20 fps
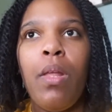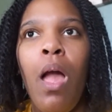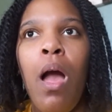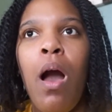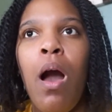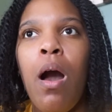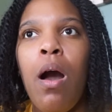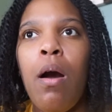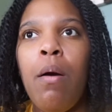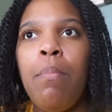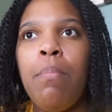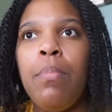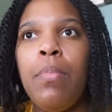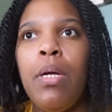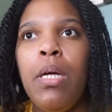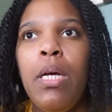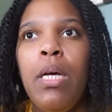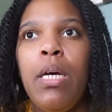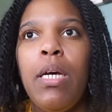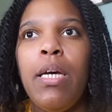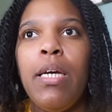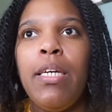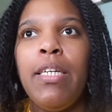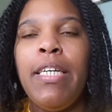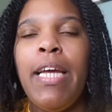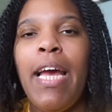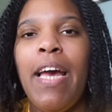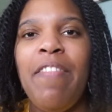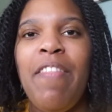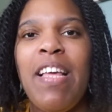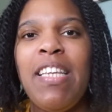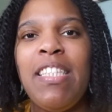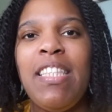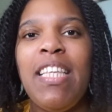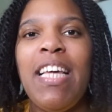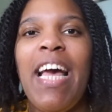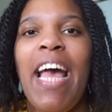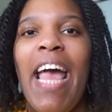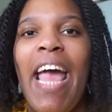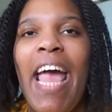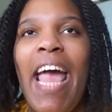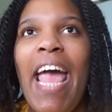yeah, that's the